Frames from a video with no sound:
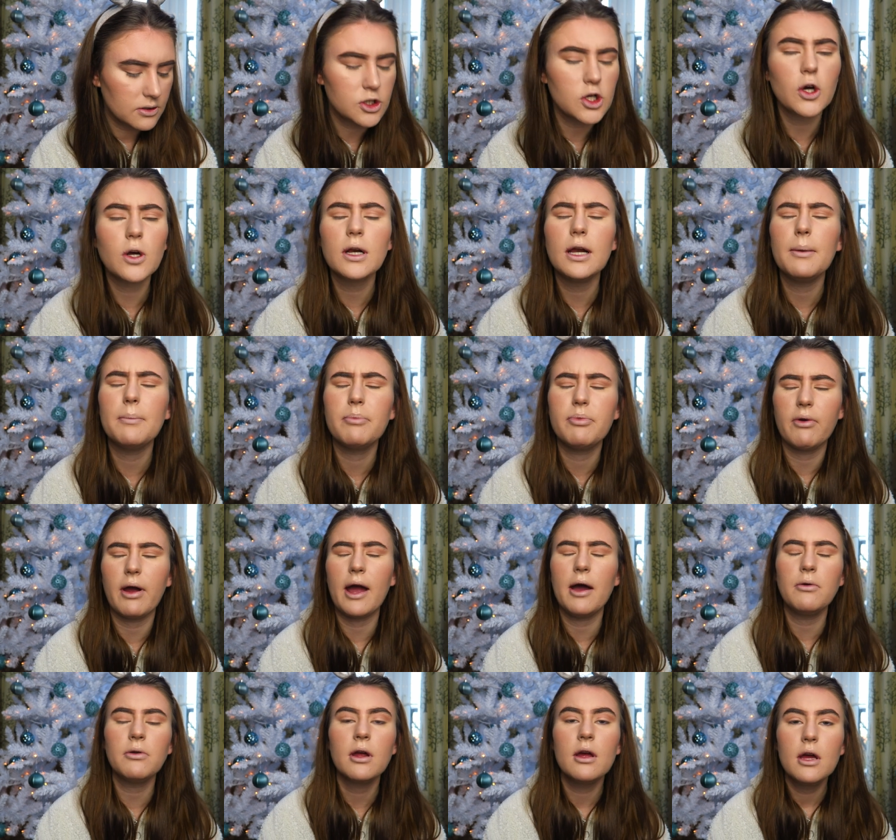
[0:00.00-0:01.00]
Chocolate
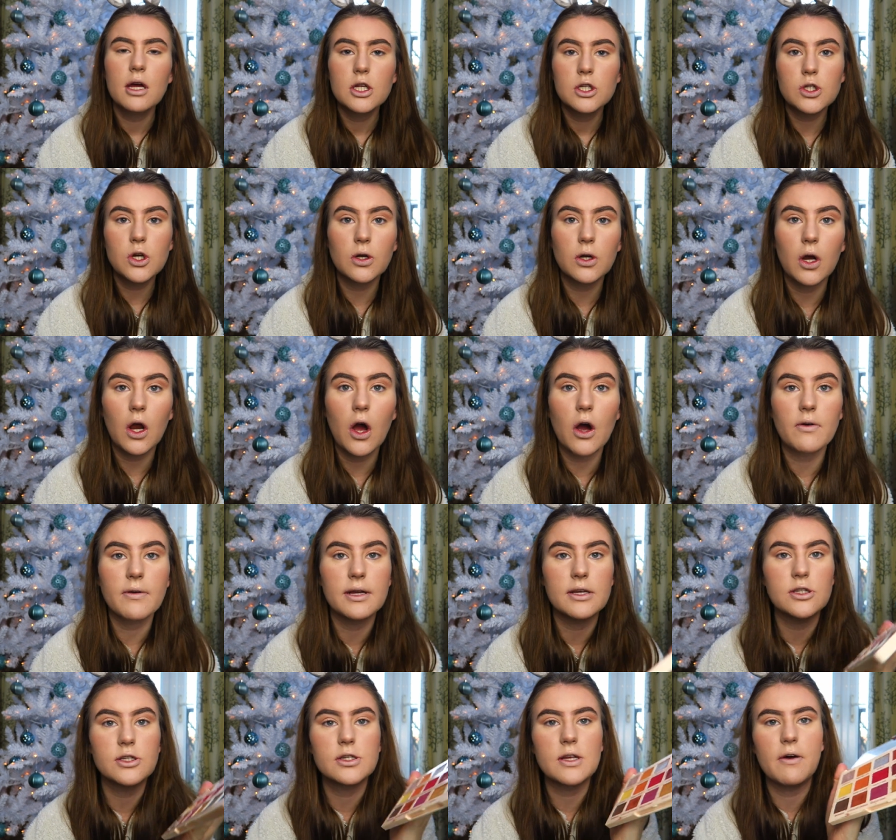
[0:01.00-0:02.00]
brown, chocolate
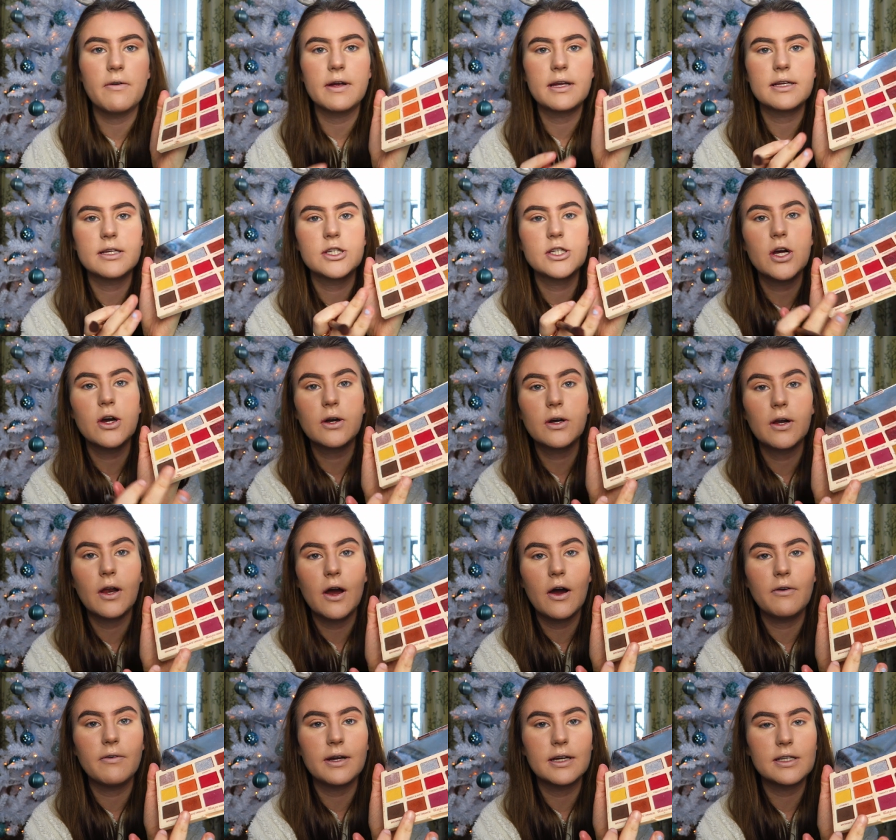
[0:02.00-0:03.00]
orange, sorry, chocolate
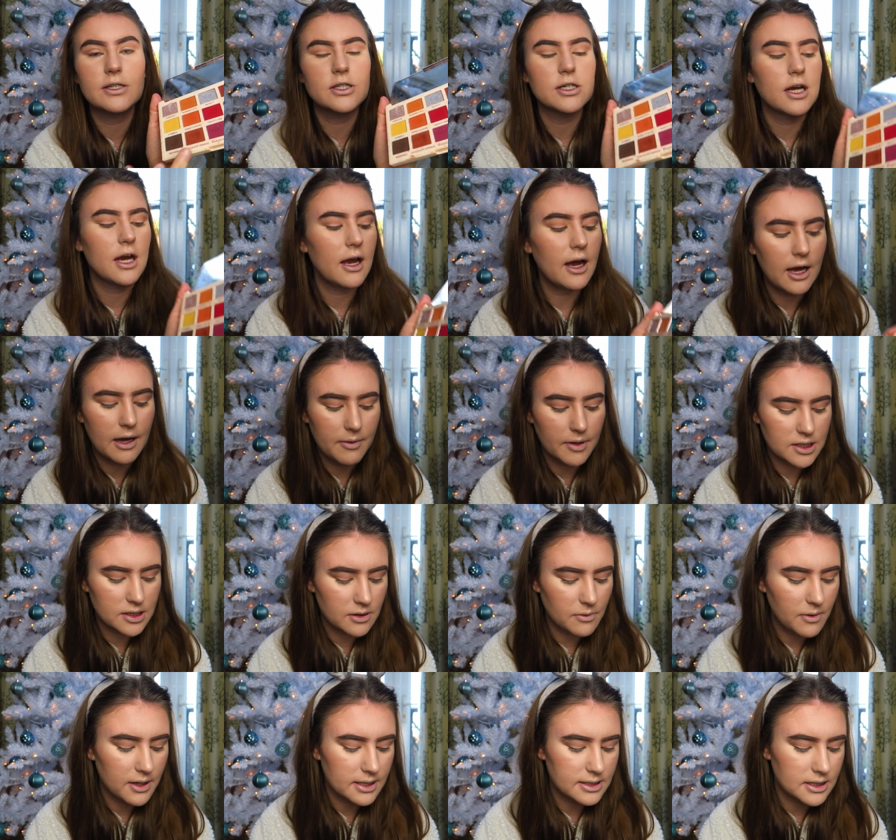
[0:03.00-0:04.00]
orange. I, I
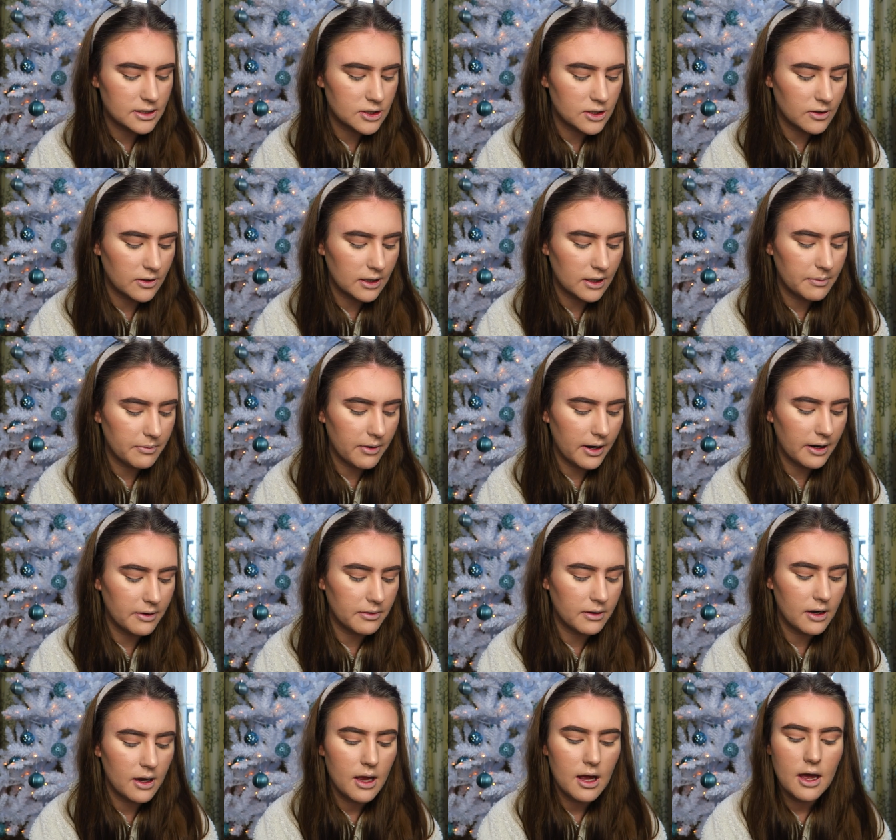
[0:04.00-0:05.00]
don't know why I said chocolate
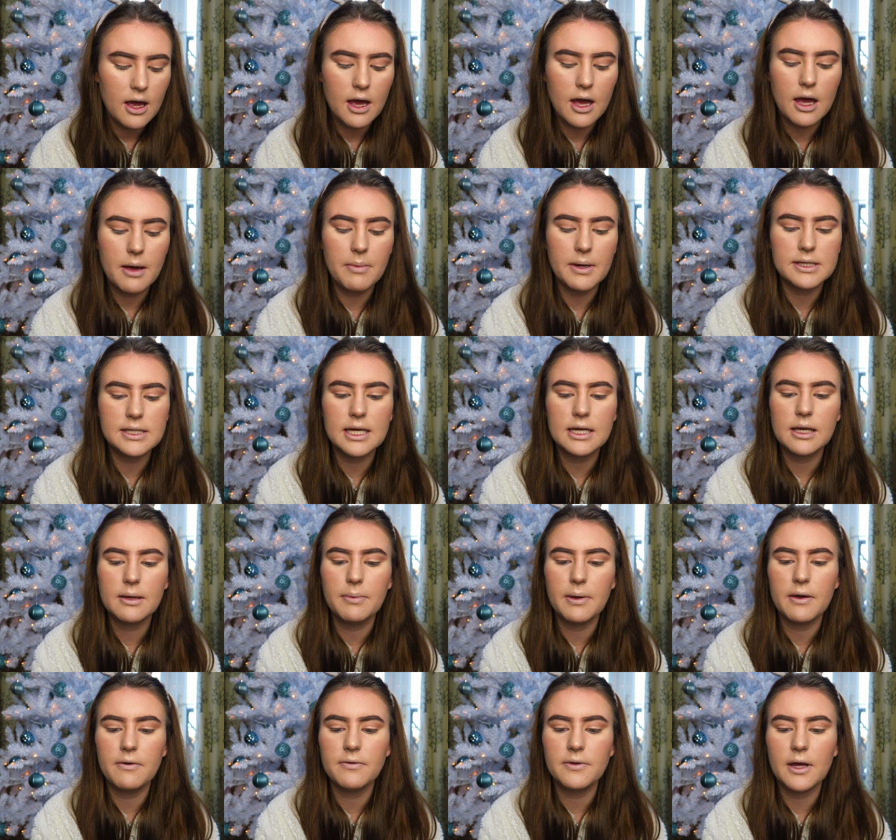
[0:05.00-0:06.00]
brown. Um, I take a
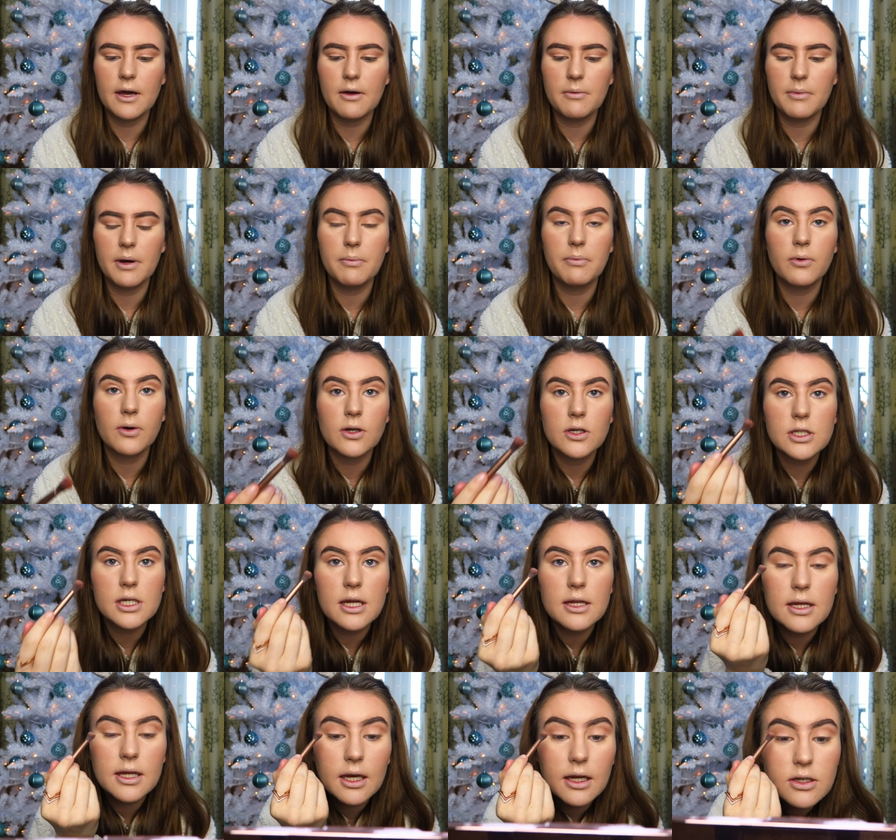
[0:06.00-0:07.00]
bit of that on my brush,
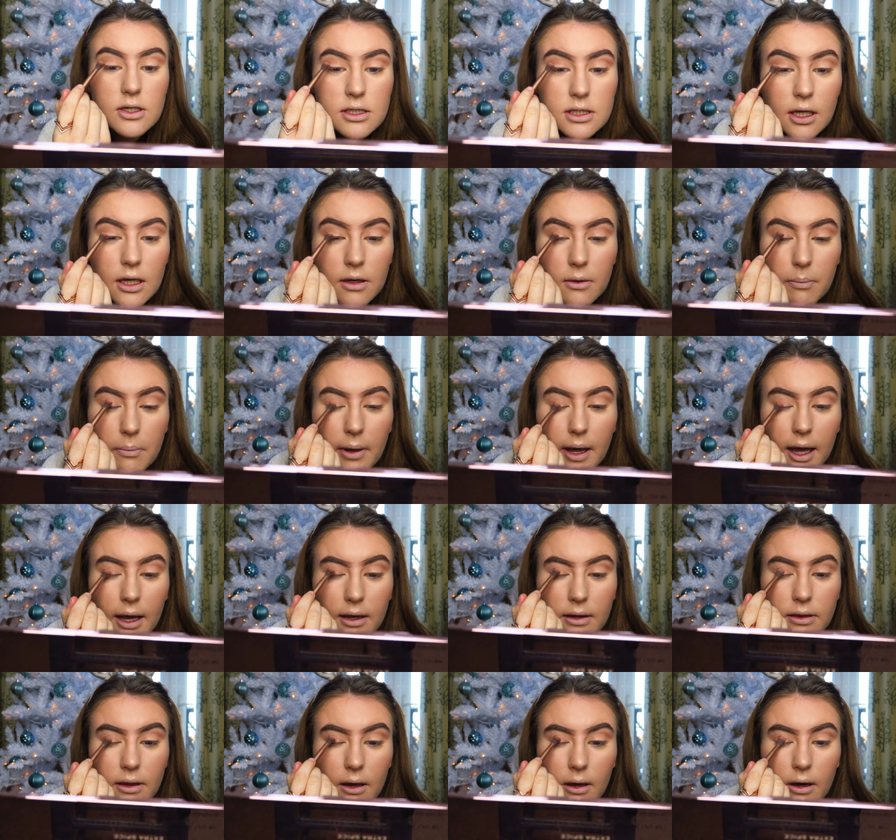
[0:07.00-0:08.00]
and then I just kind of
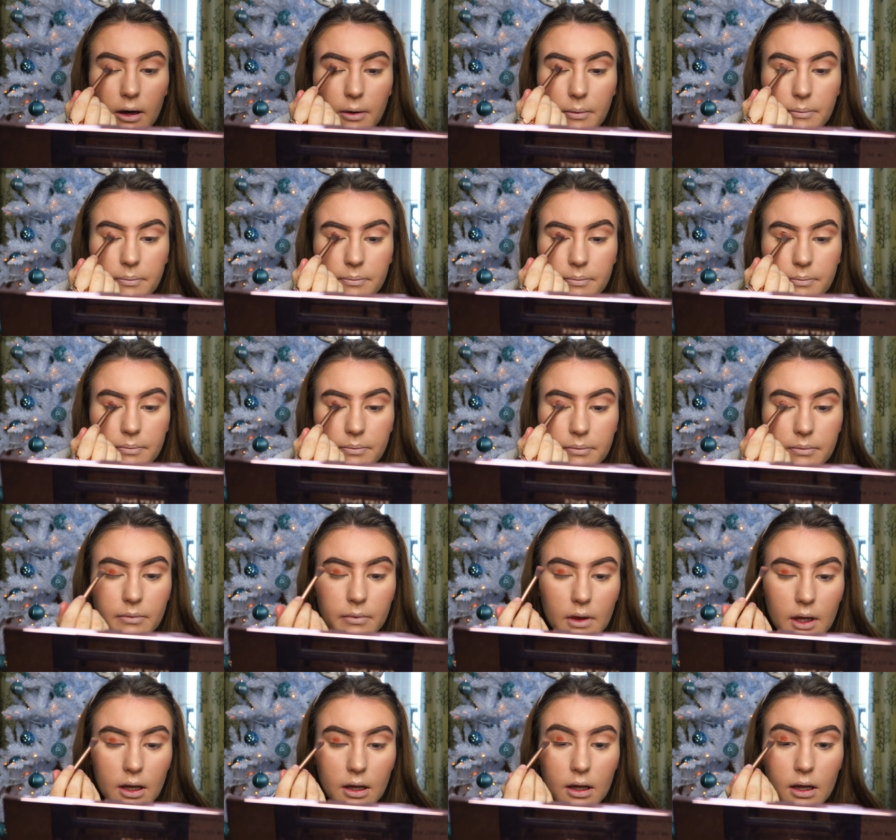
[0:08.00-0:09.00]
pack that on.
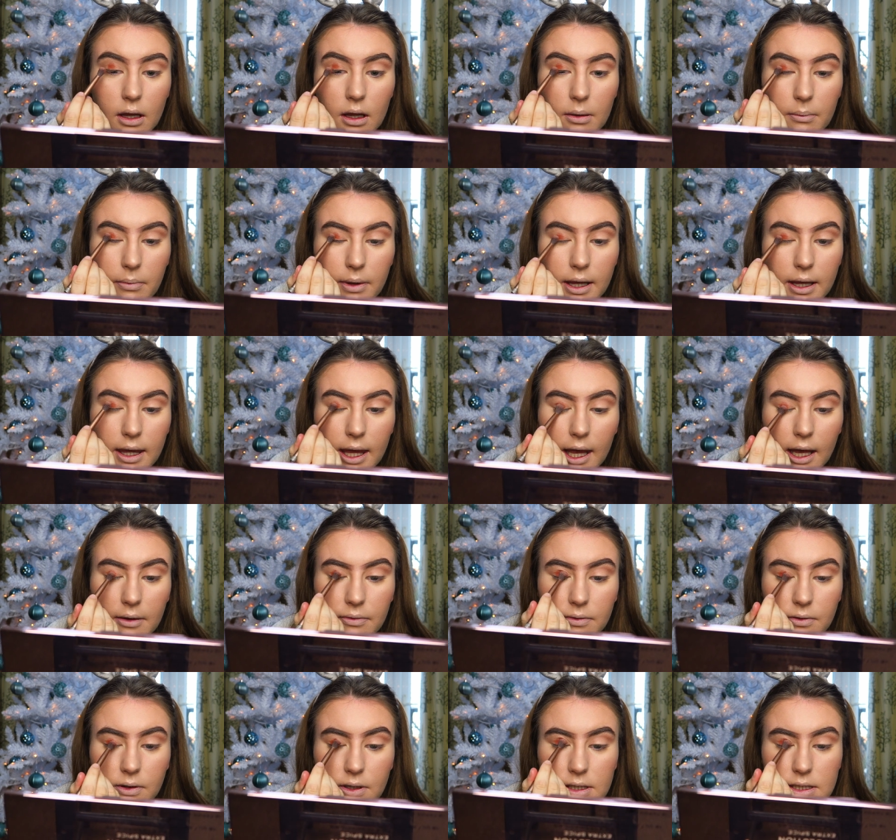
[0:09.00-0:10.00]
Be
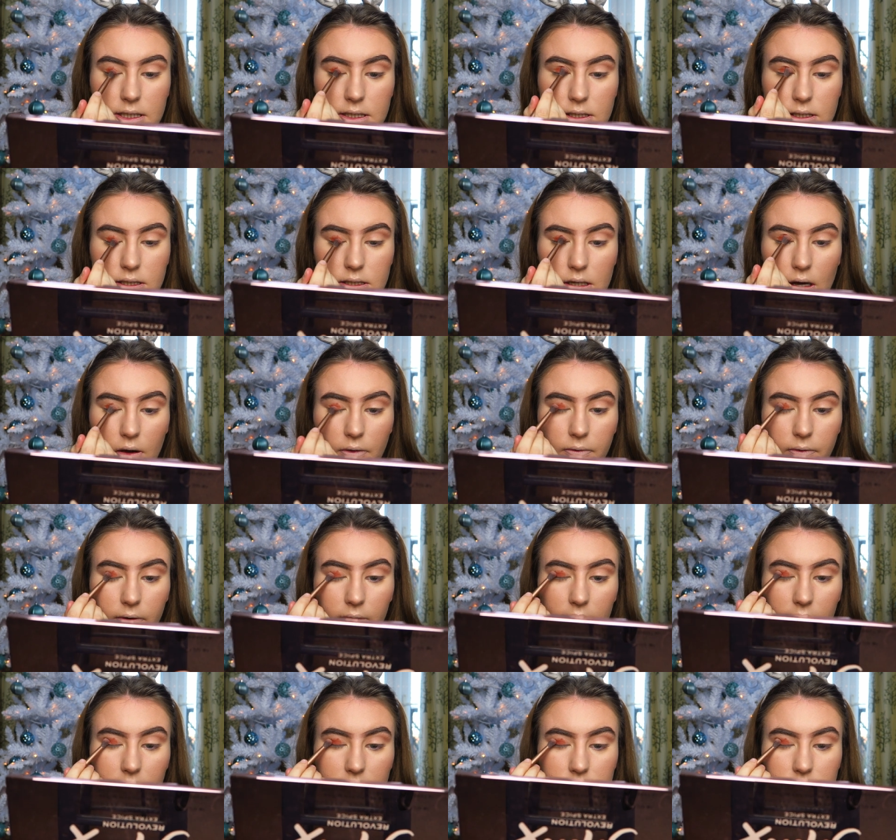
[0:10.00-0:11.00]
careful because it does offer
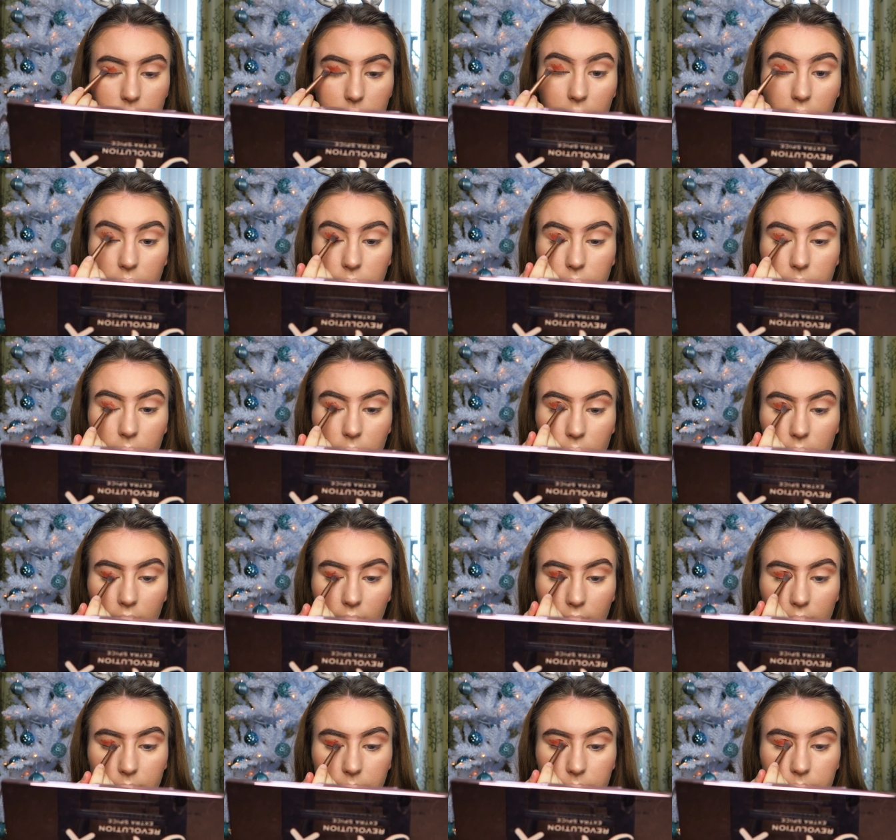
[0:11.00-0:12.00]
a little bit of
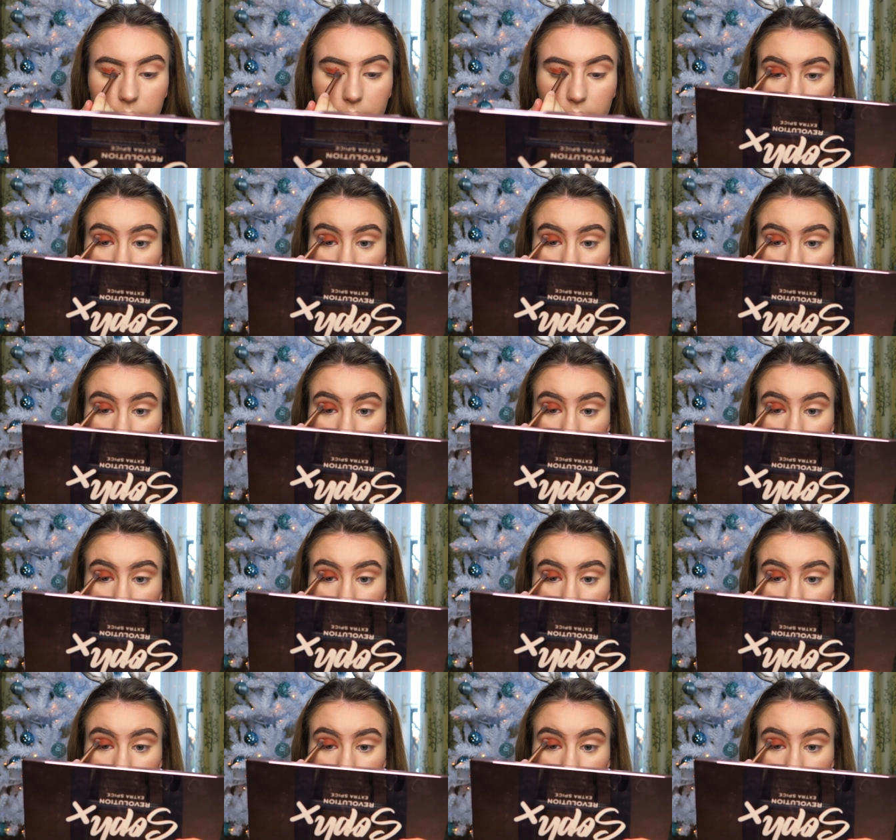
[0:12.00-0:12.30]
fallout.